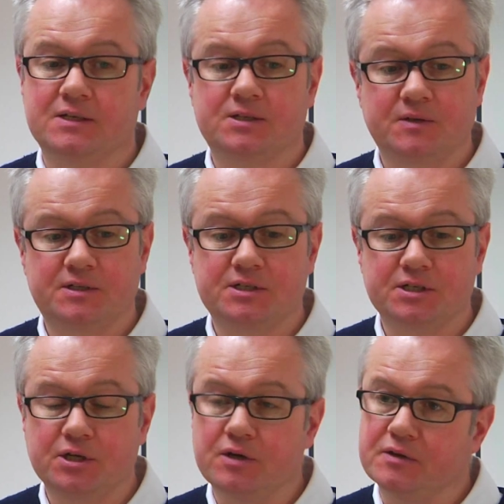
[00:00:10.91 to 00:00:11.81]
So this is
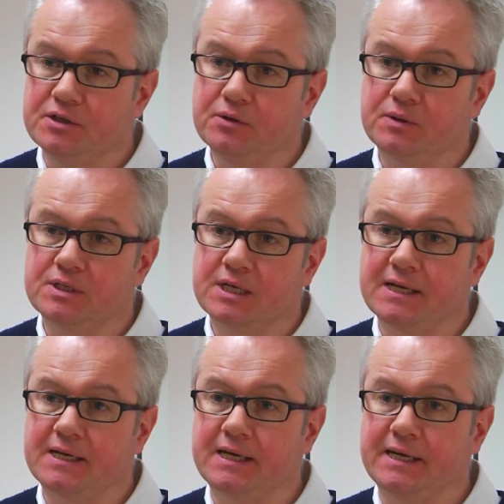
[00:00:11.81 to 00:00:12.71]
a unit that you can
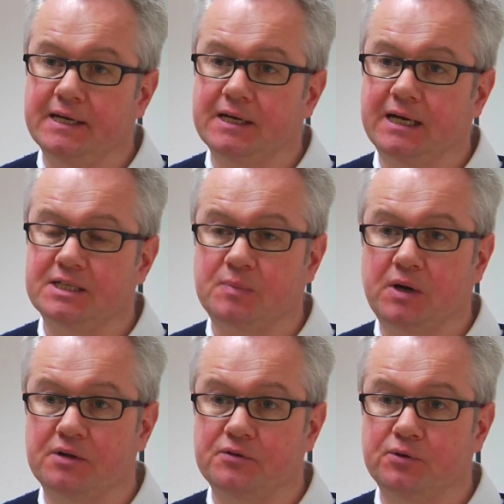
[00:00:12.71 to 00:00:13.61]
take here as
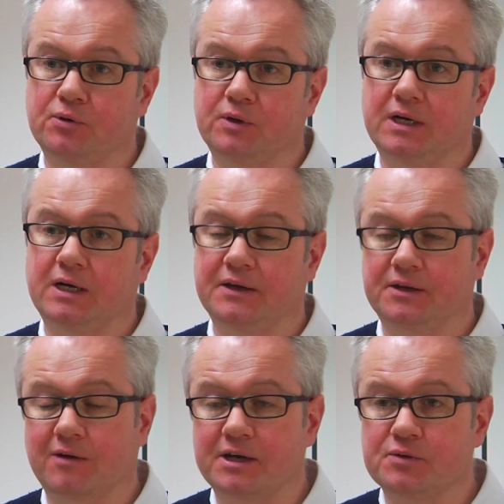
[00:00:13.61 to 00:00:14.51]
part of your
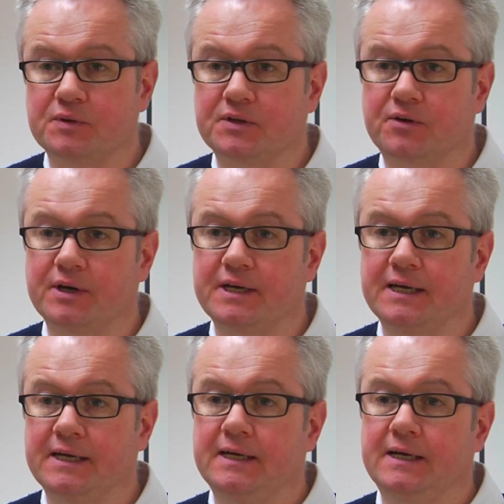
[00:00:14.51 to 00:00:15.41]
undergraduate
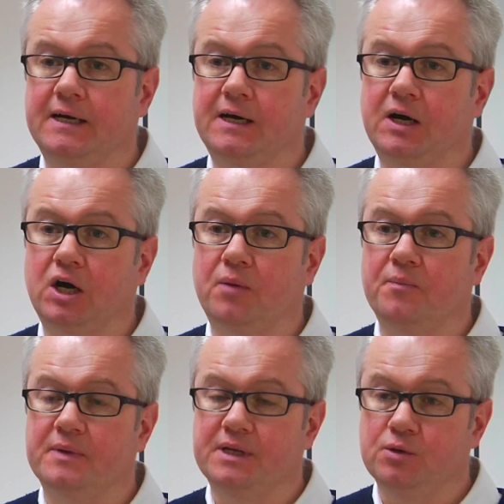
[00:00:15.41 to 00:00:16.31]
degree.
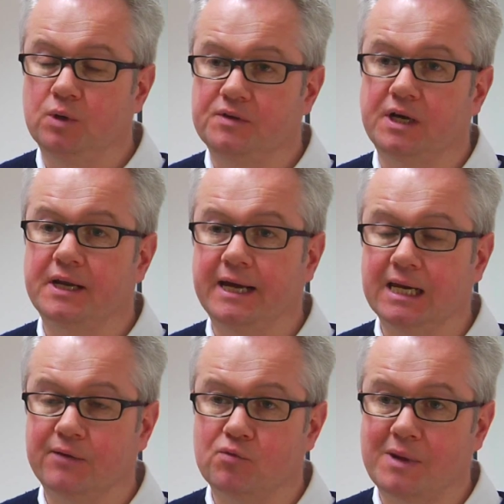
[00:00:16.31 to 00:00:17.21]
You'll have done
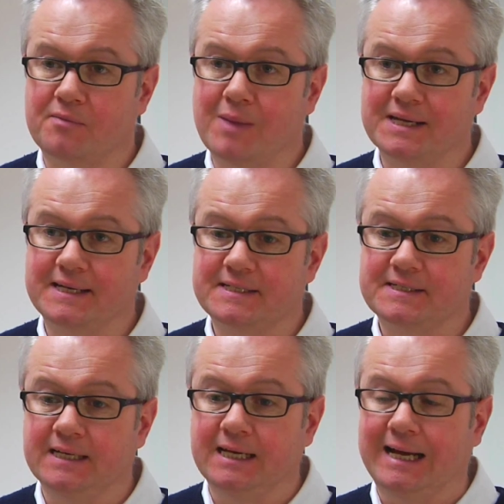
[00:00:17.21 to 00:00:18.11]
A-level
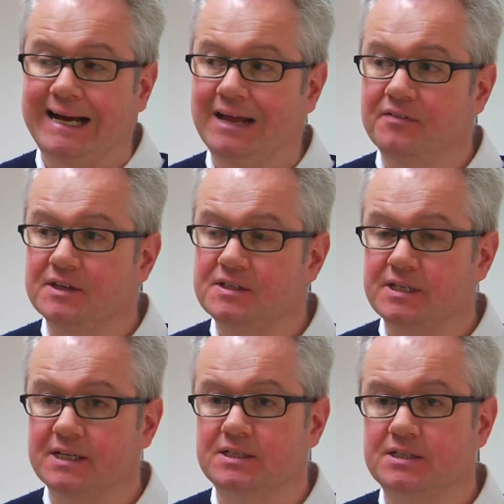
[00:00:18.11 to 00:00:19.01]
mathematics, and this
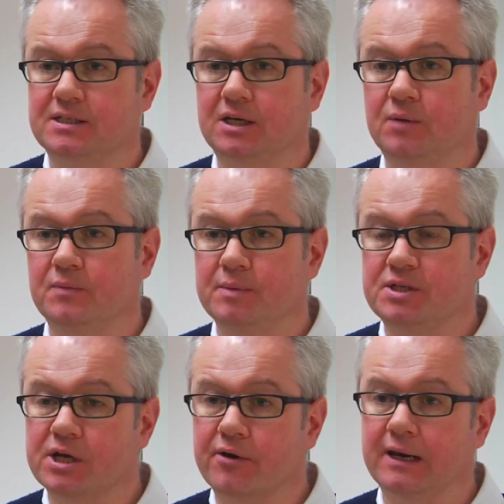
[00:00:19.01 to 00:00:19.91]
takes the
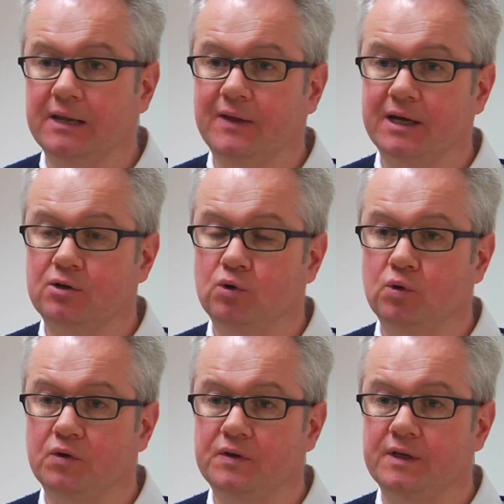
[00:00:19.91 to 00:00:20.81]
material in that
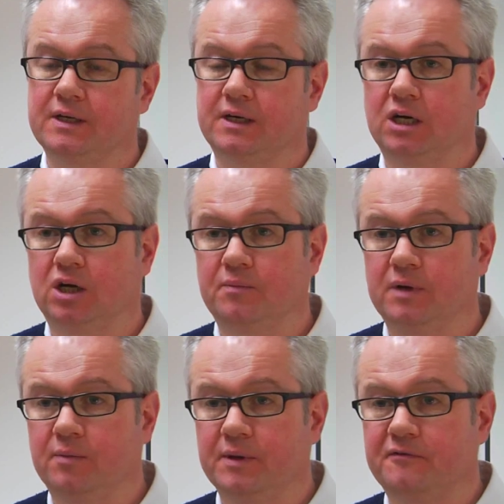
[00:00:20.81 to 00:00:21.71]
course
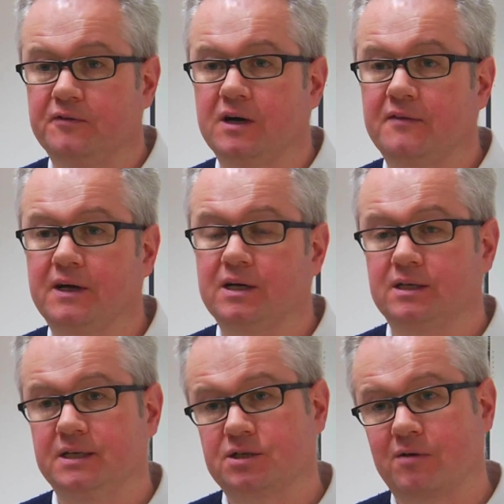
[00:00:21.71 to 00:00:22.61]
a bit further.
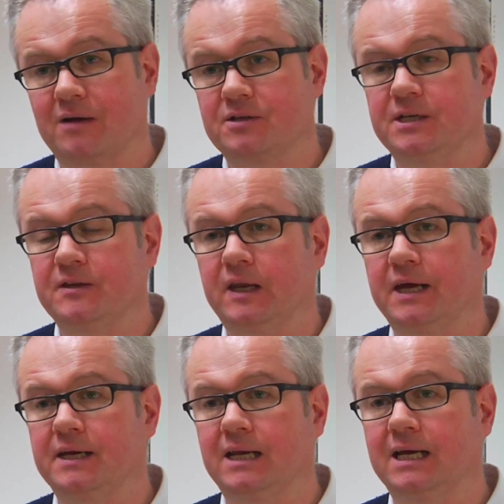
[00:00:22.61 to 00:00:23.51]
It's grounded in
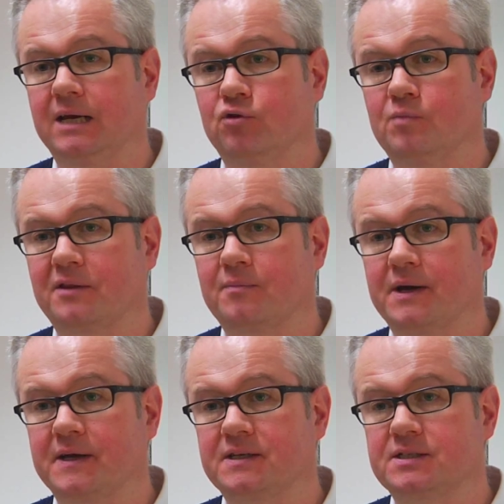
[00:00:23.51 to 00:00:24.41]
the A-level
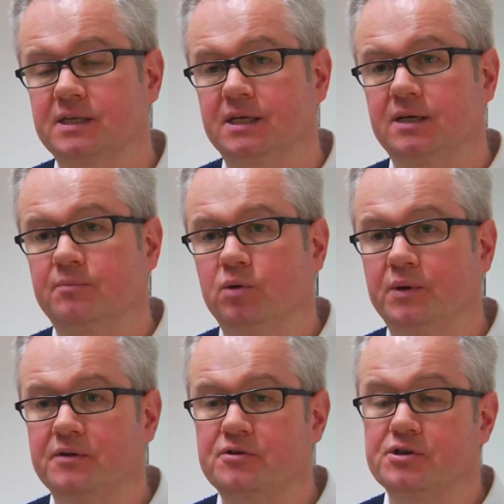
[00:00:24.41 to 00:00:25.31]
mathematics, but
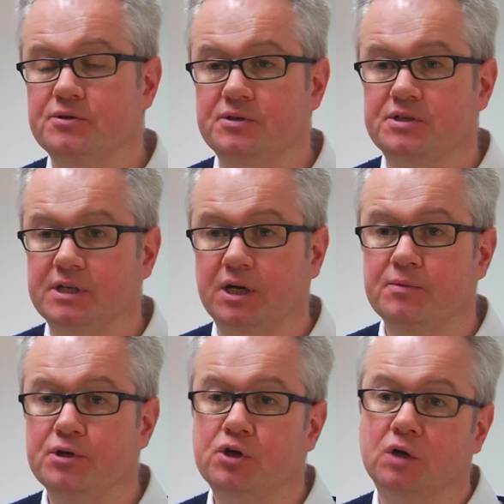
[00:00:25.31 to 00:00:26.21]
we introduce
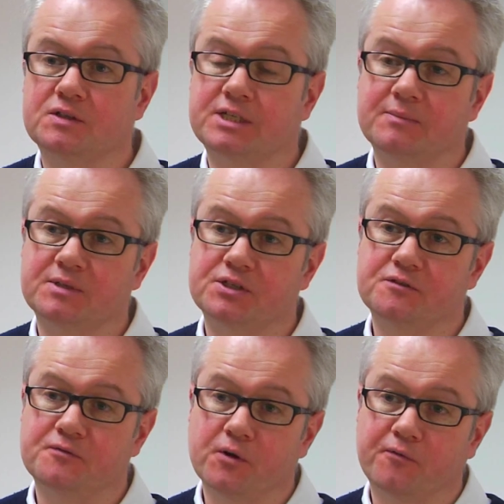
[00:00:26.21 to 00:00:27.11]
new concepts such
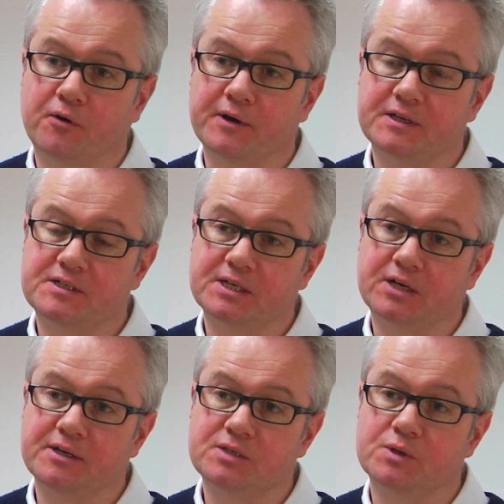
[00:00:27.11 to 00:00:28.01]
as Fourier
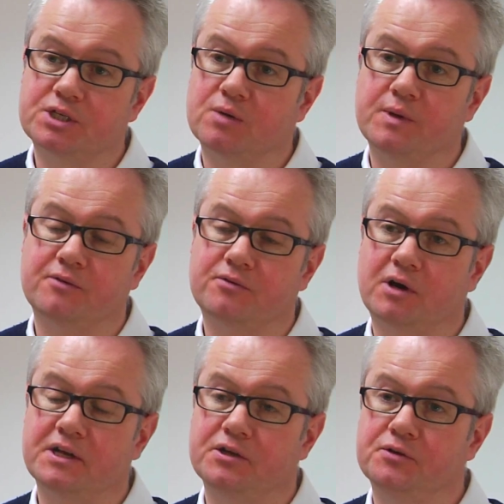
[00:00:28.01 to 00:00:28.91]
series, which can be of
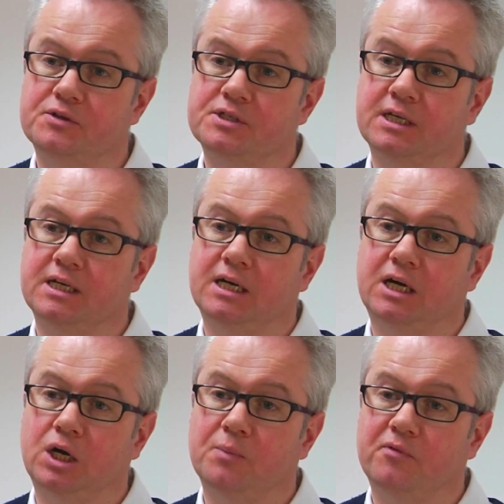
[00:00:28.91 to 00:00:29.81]
great use
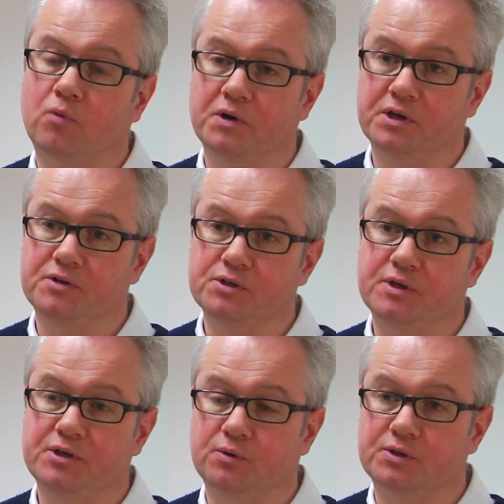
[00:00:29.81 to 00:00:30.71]
for what you do
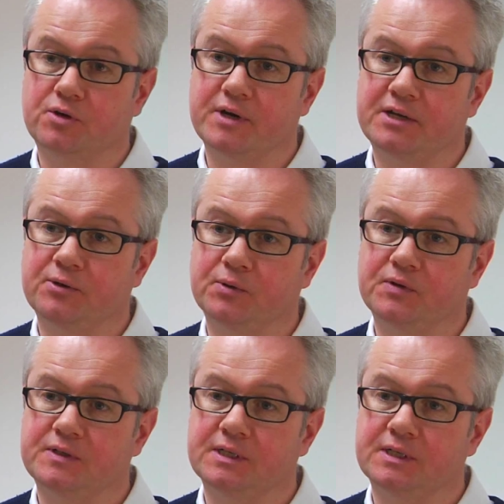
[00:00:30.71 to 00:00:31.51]
in your degree course.